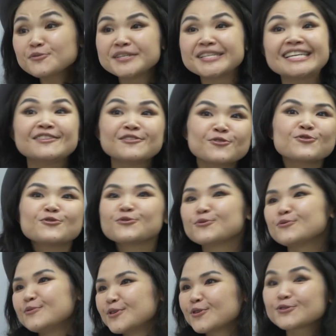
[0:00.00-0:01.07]
we didn't know,
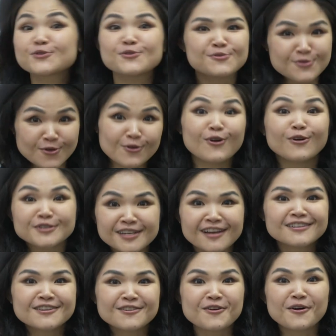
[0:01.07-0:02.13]
we also gong gong jiang
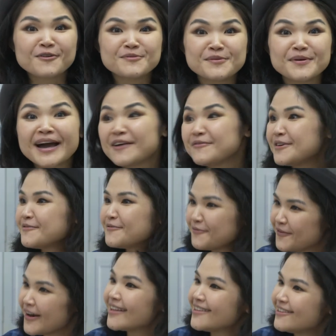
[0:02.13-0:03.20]
ti gong, we were having
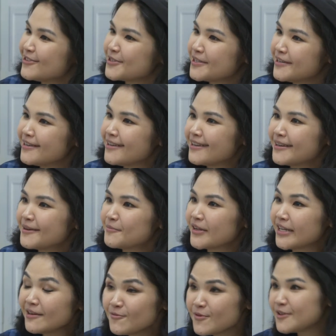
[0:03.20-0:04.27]
fun, you see. But
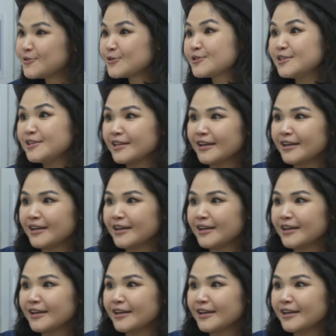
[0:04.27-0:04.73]
then when you see